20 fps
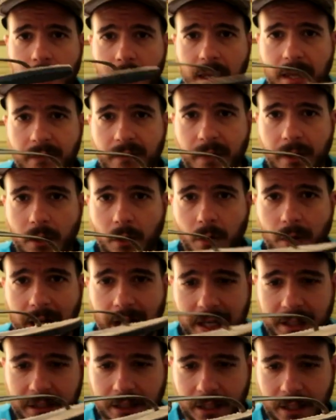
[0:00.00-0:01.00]
even on
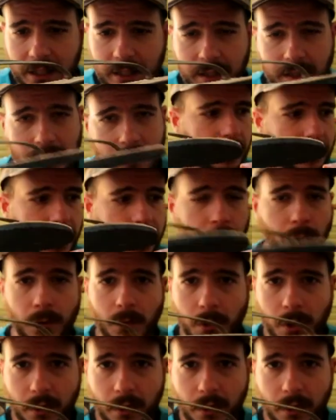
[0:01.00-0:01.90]
Ultras, they don't